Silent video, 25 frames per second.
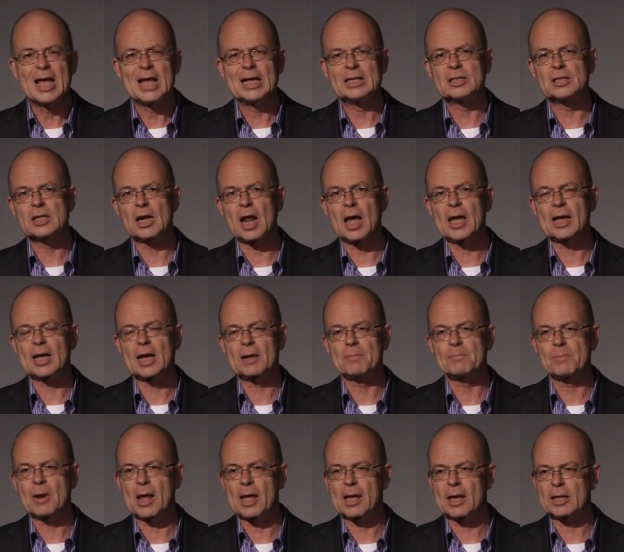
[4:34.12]
It's like
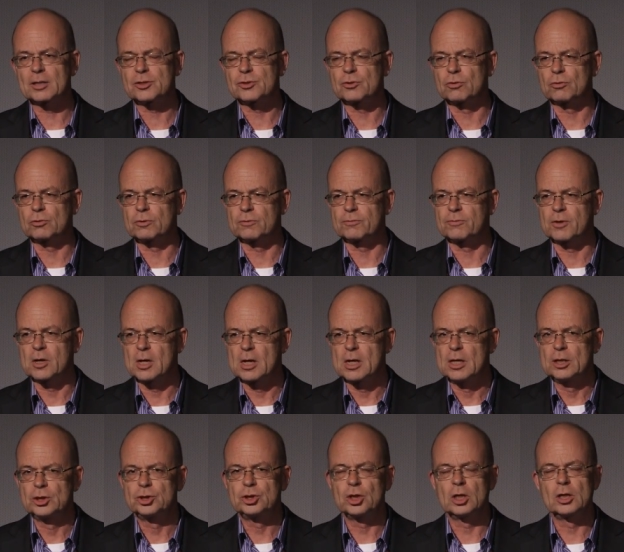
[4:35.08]
playing a sort of
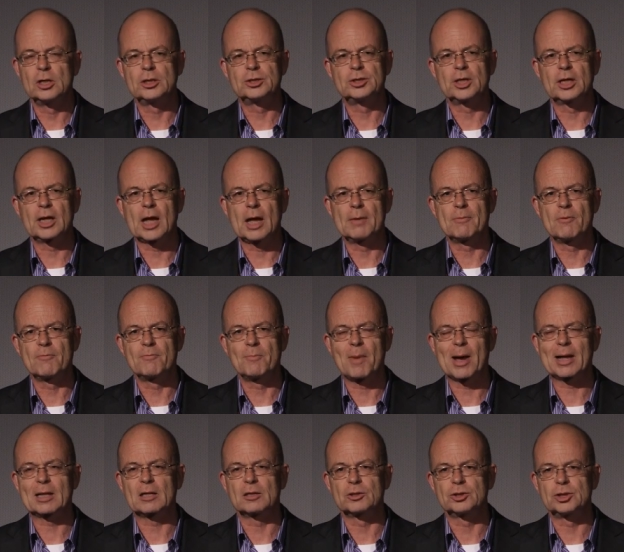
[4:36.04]
journalistic game of
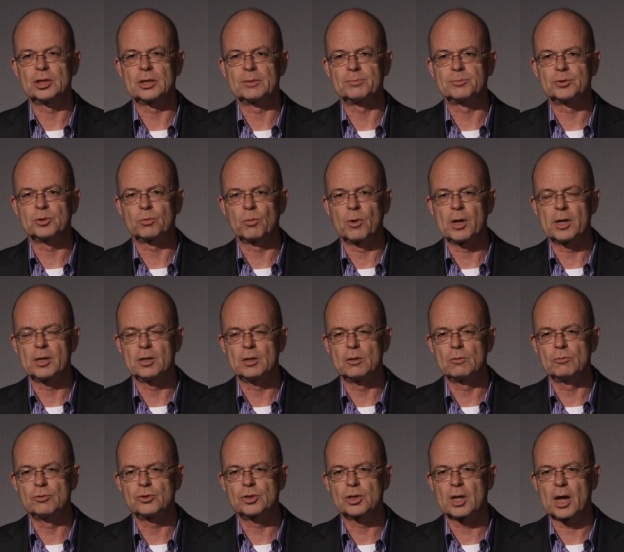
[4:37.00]
battleships where
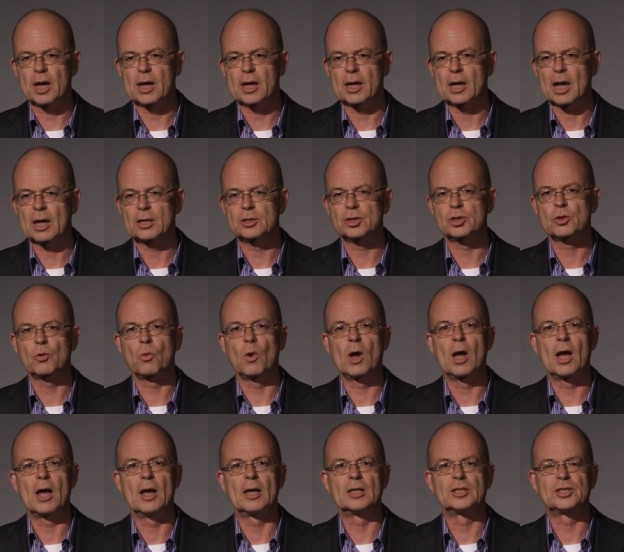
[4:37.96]
you say
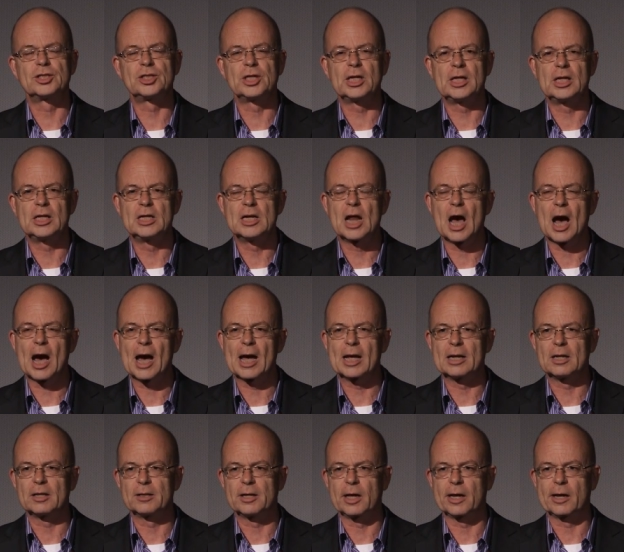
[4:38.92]
square
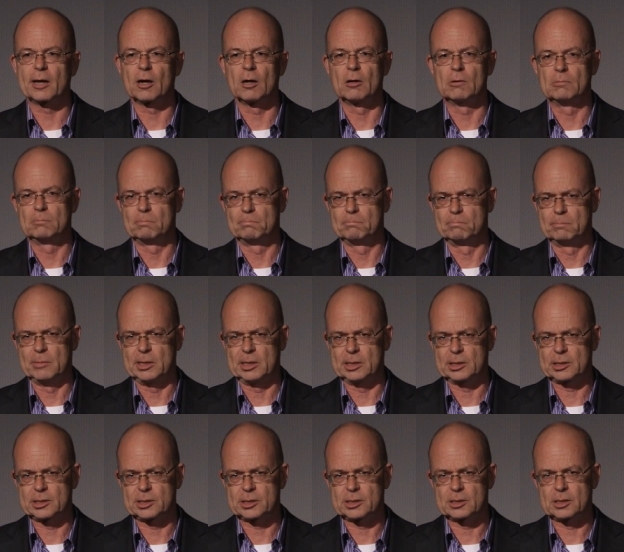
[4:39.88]
C9, and they go,
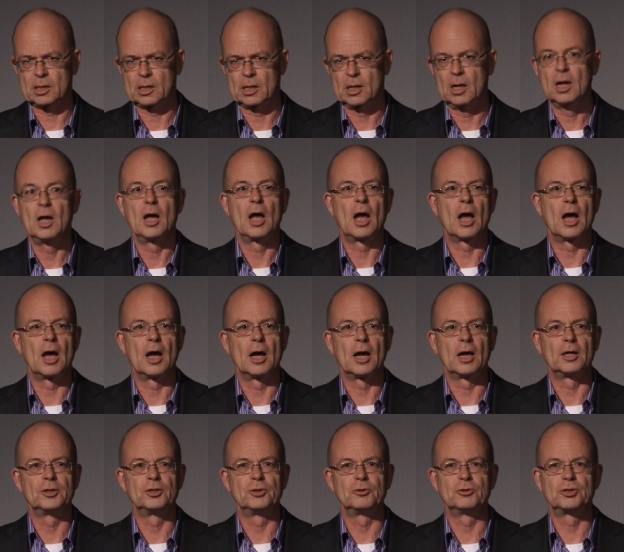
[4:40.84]
miss.
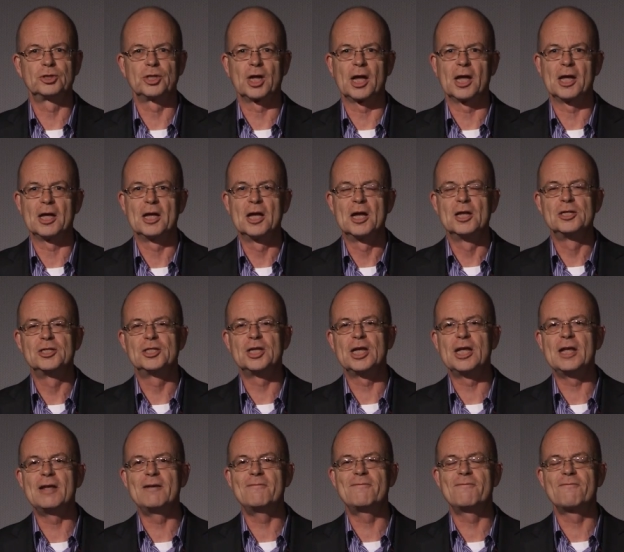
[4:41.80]
And you say
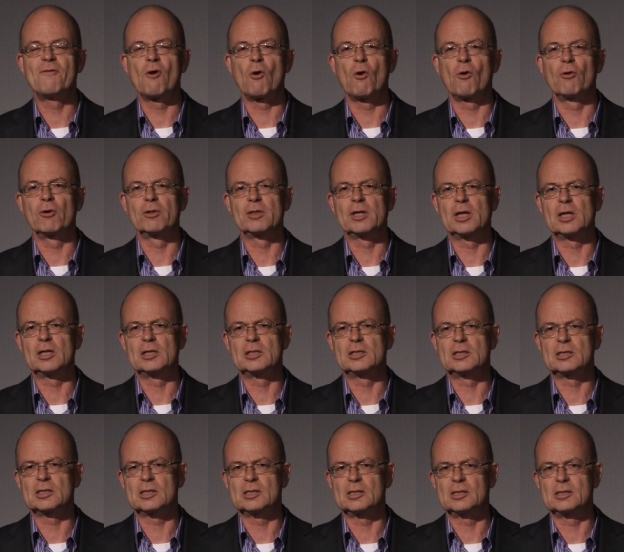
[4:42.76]
D4, and they
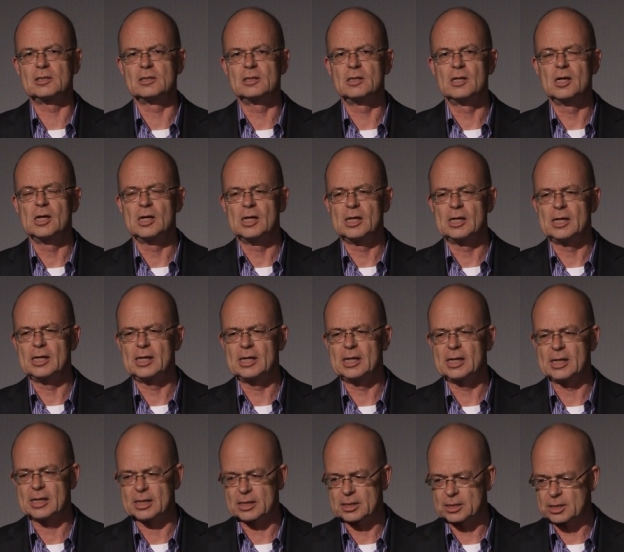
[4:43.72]
say
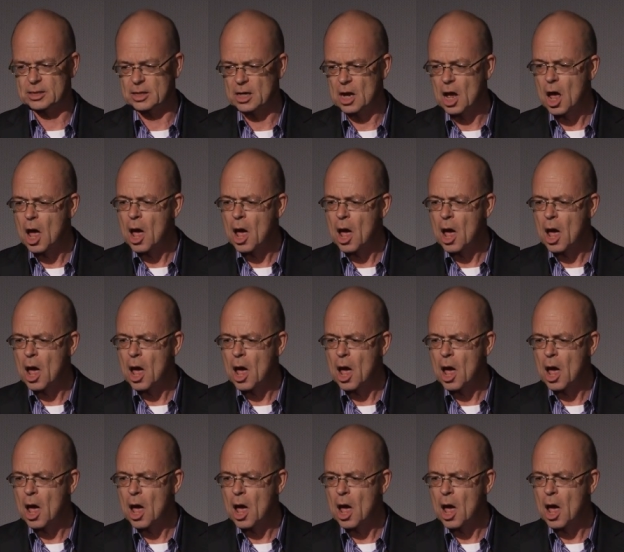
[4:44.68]
hit.